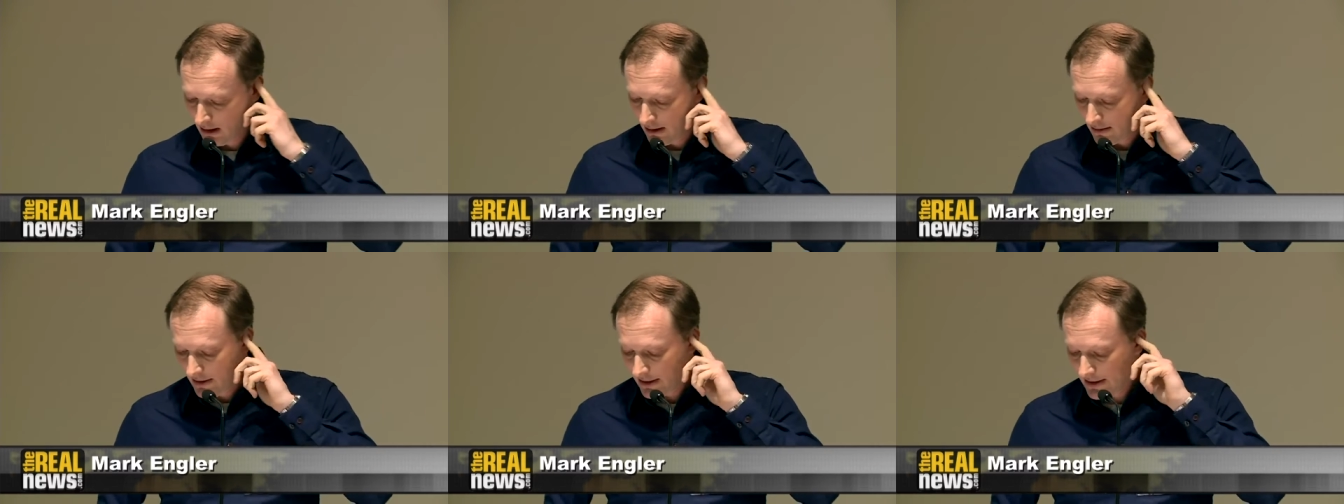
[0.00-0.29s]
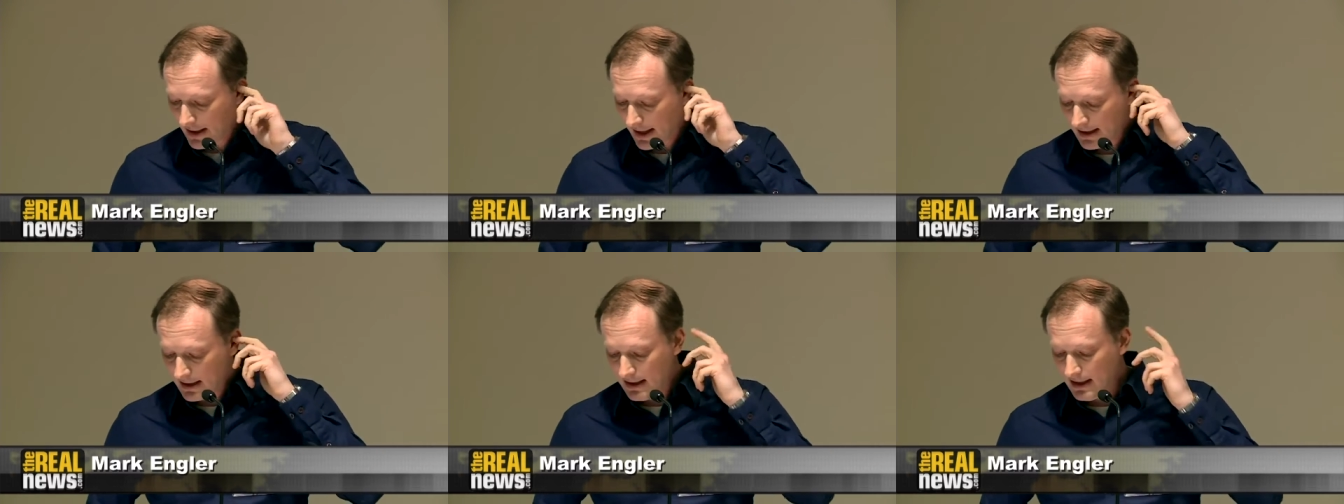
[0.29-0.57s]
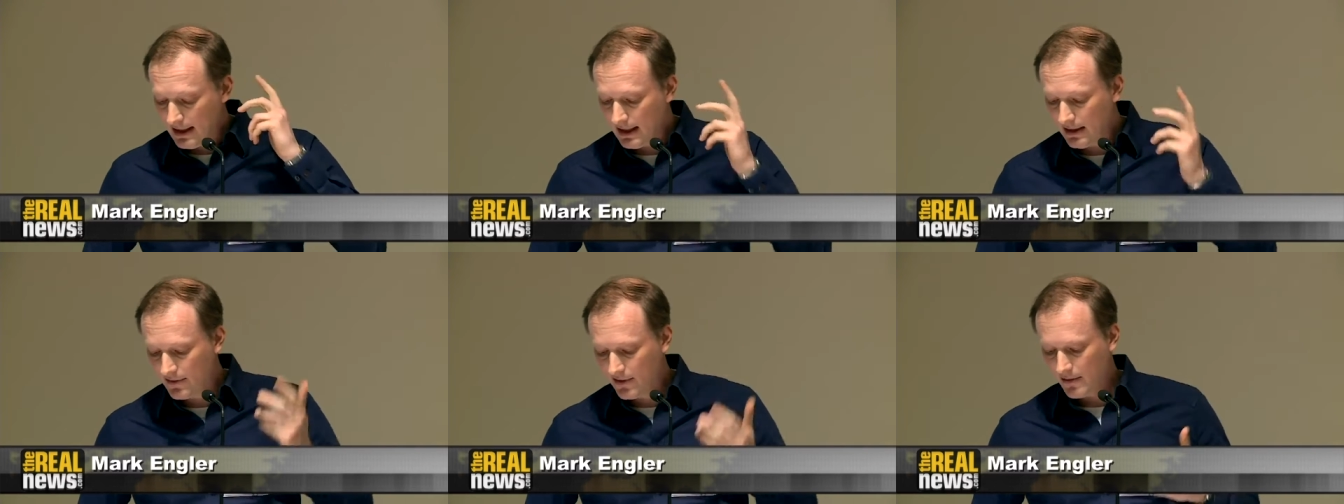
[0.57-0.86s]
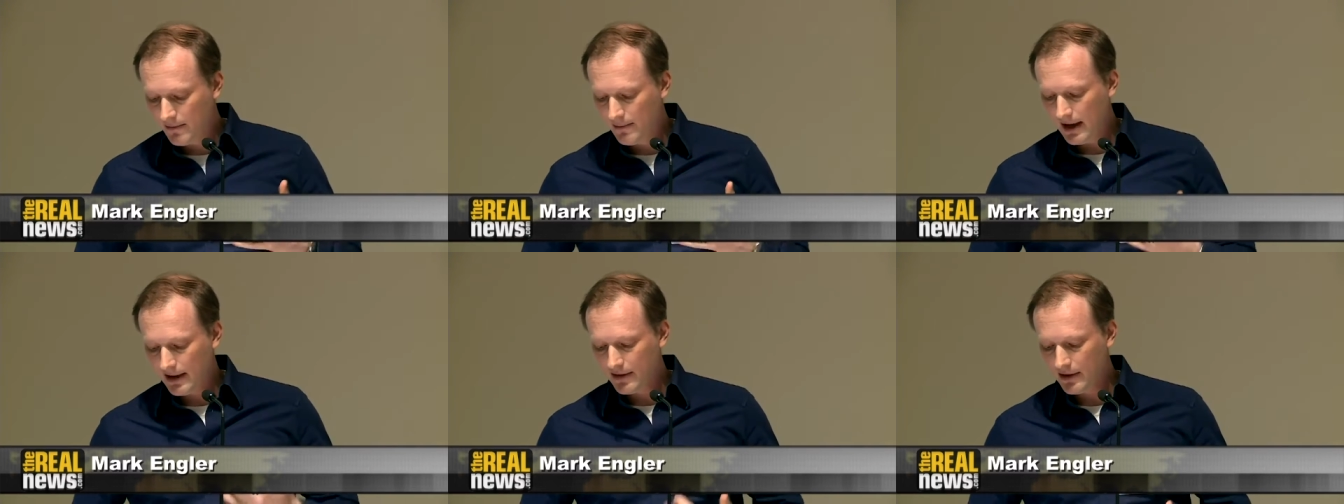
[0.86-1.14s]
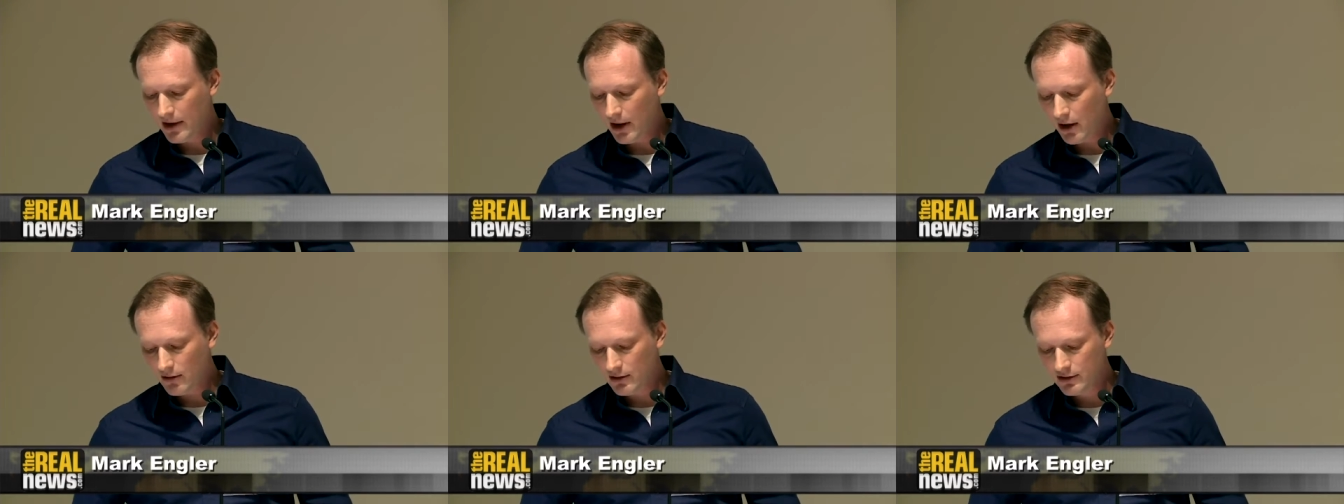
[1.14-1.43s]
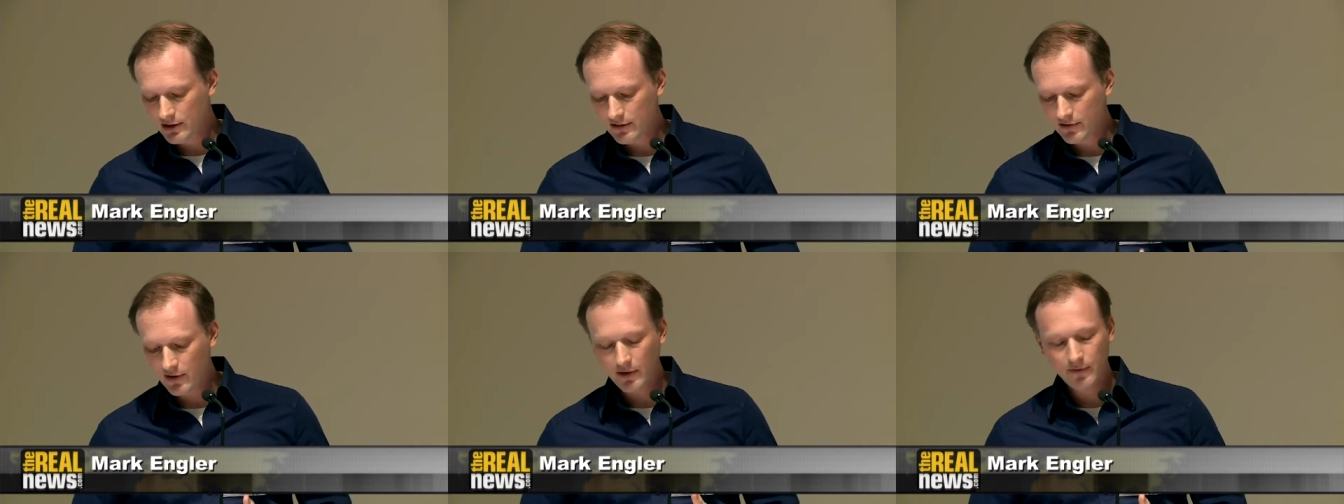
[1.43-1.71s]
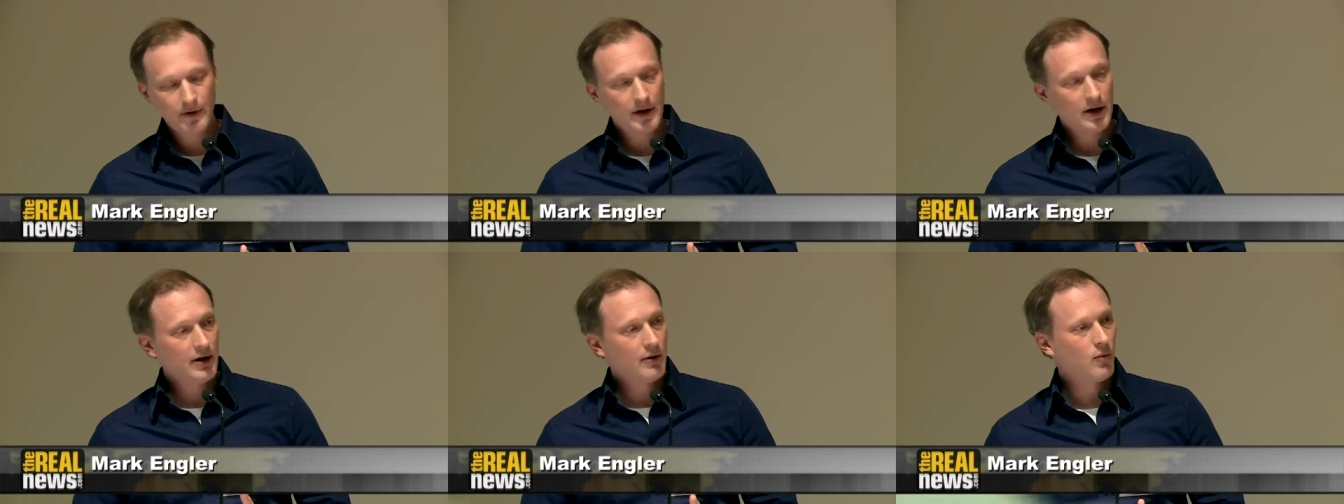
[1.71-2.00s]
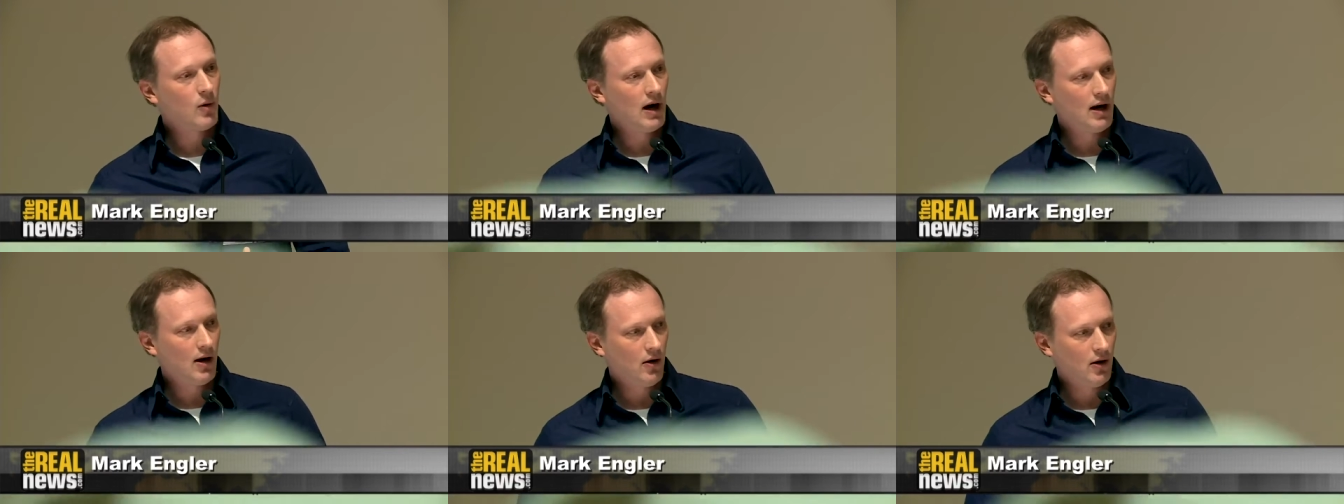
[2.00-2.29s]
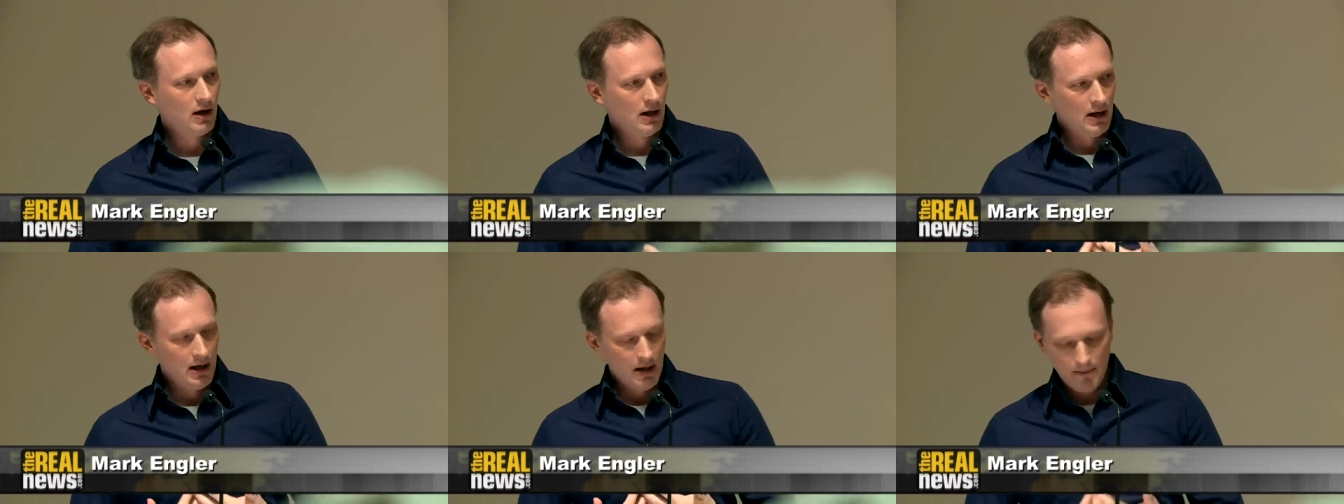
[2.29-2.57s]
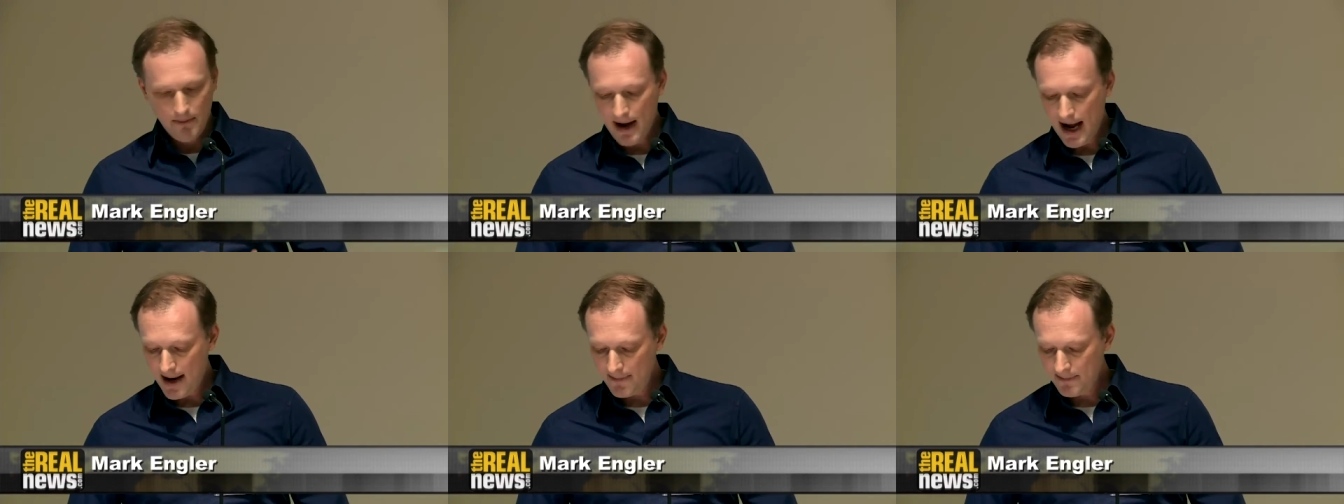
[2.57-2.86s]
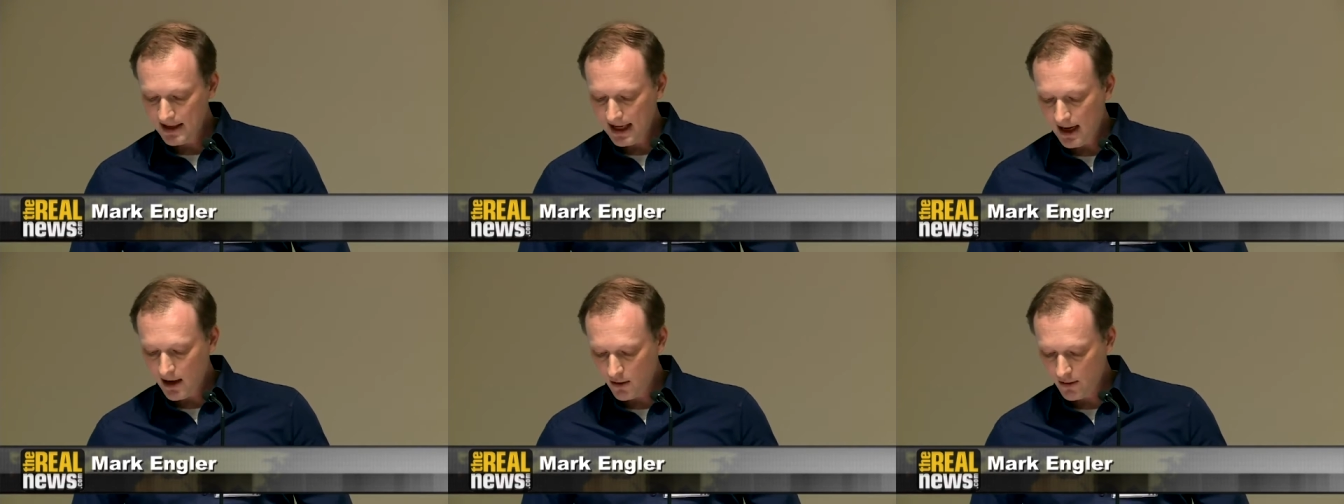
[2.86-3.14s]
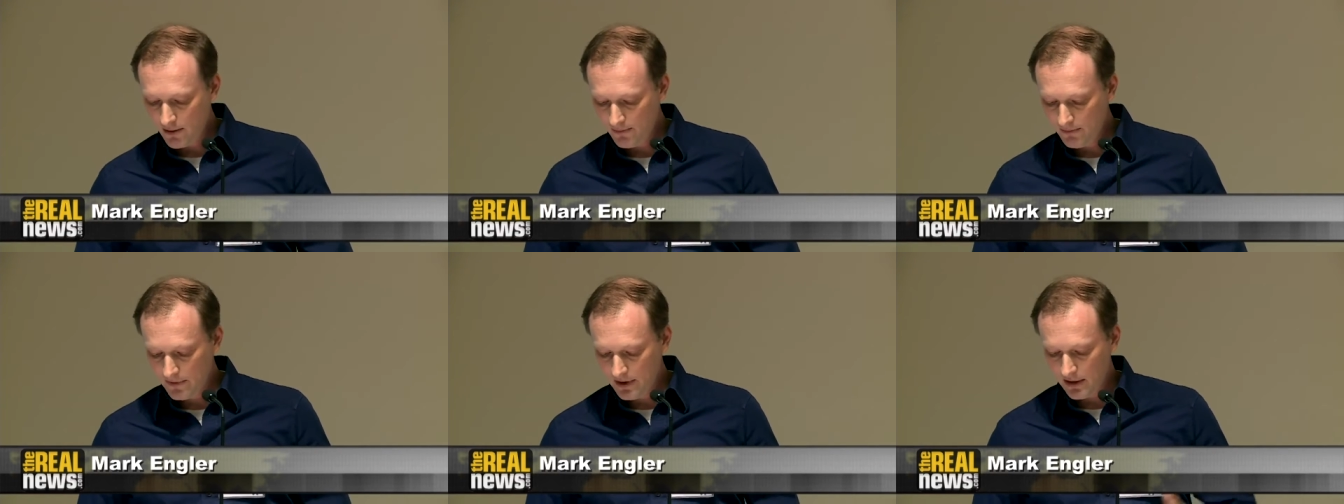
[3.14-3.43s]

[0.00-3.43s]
the techniques and methodologies are very well mapped out.